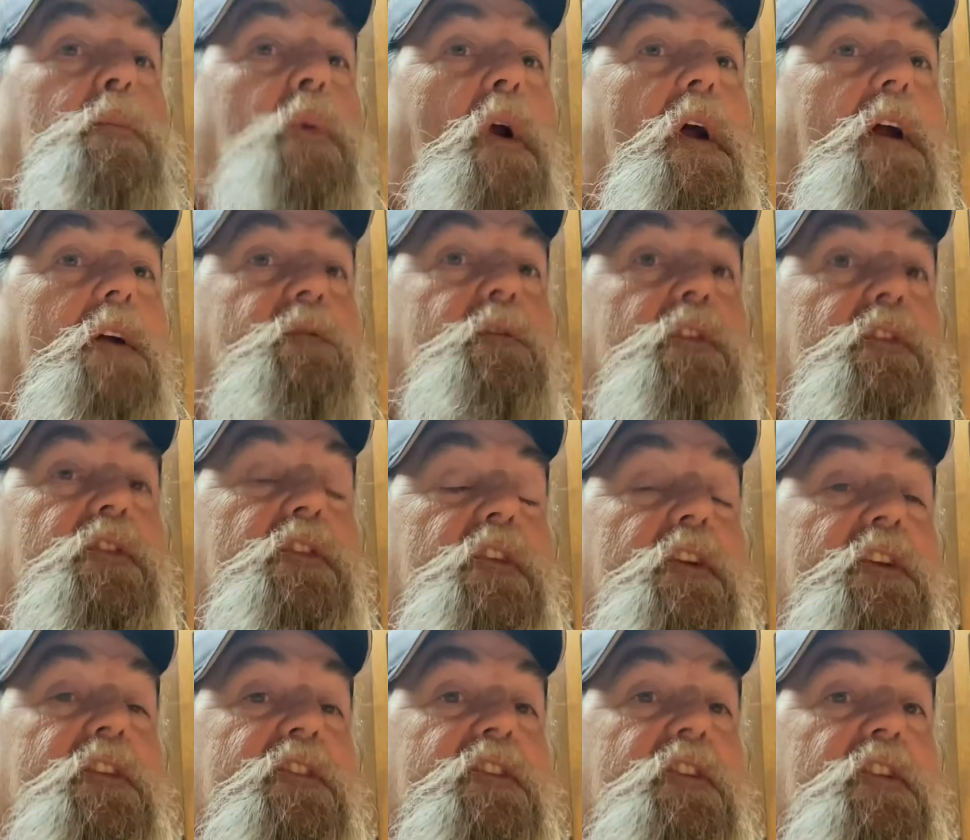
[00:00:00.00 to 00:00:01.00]
breakfasts,
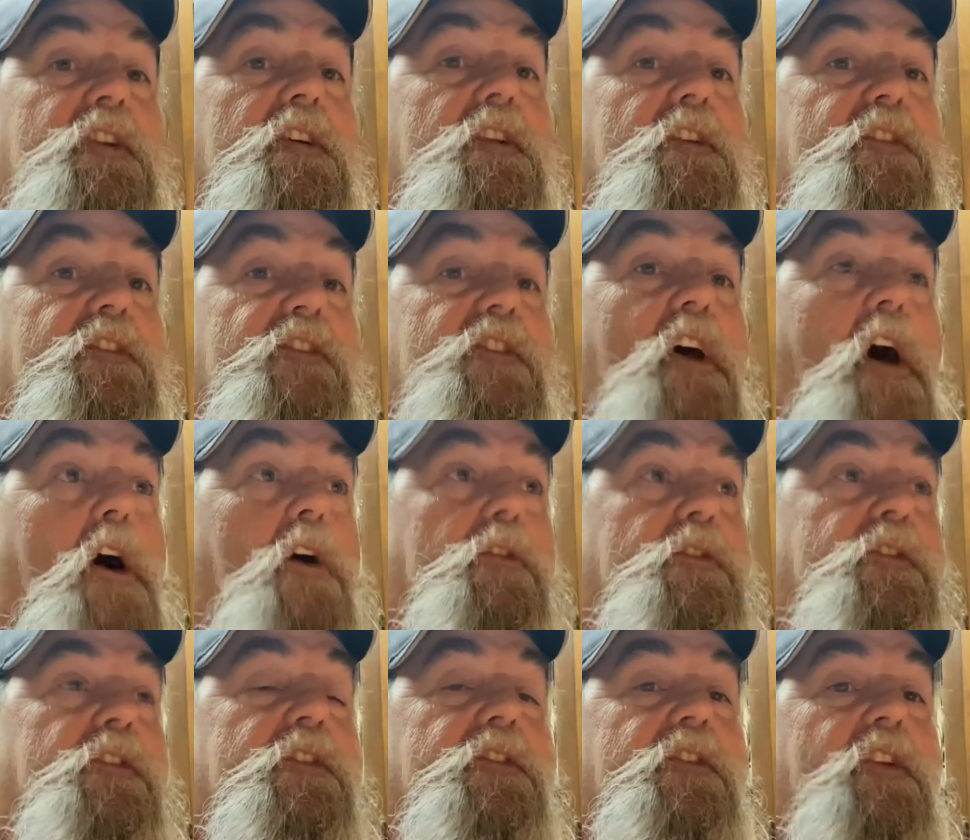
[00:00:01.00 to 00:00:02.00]
doing
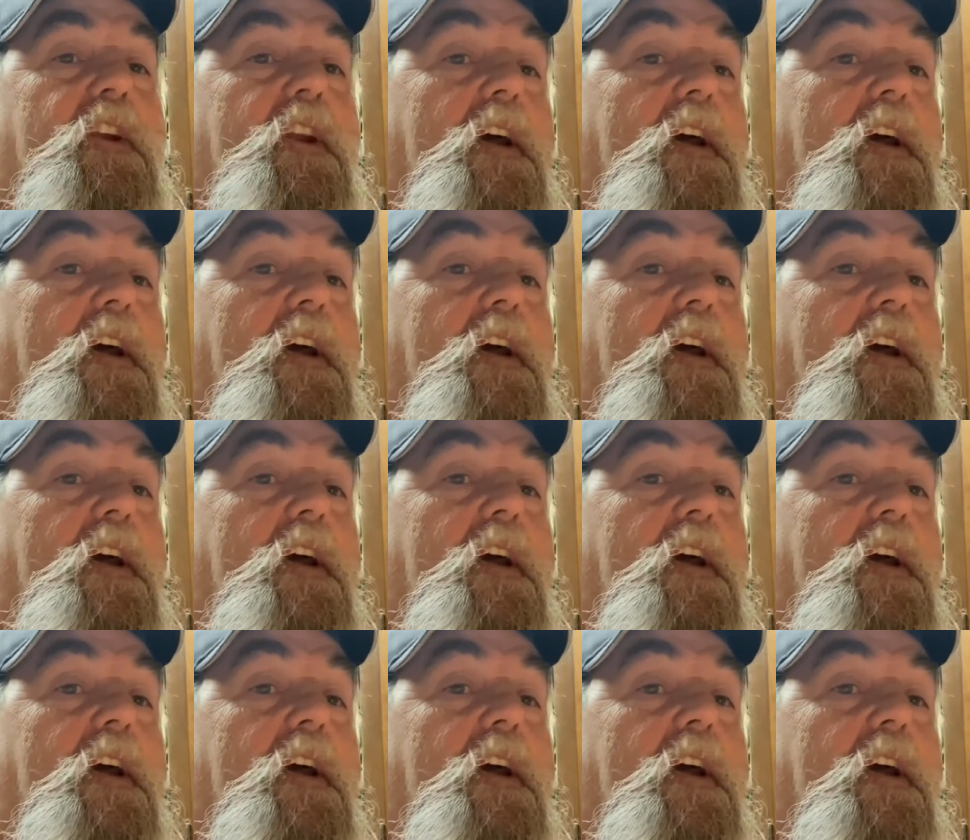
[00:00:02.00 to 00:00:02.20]
sausages and